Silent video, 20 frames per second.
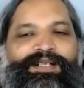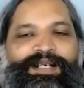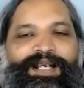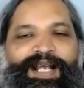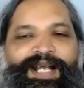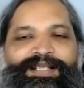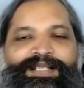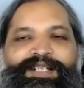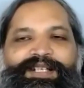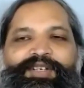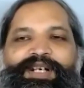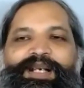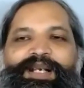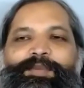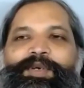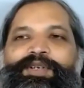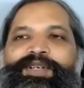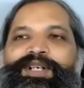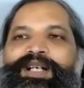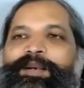And then you're
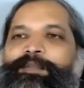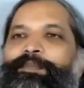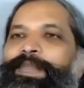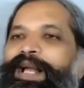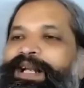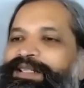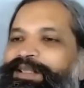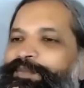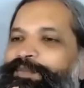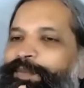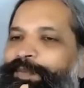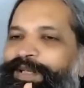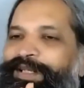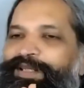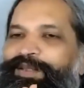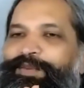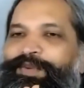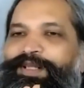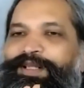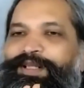able to come back the moment
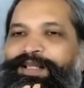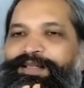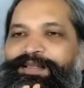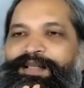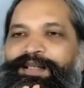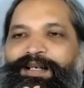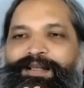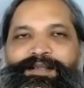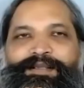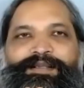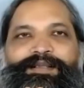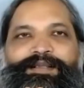the work is done.